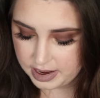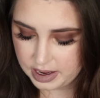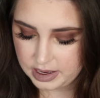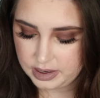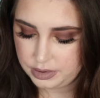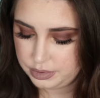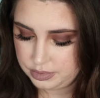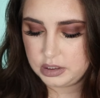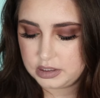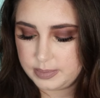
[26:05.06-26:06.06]
I got,
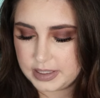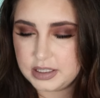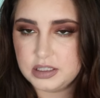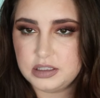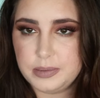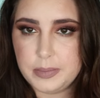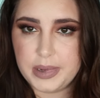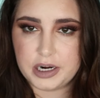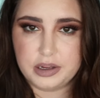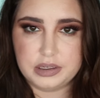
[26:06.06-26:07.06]
expected it to be bigger.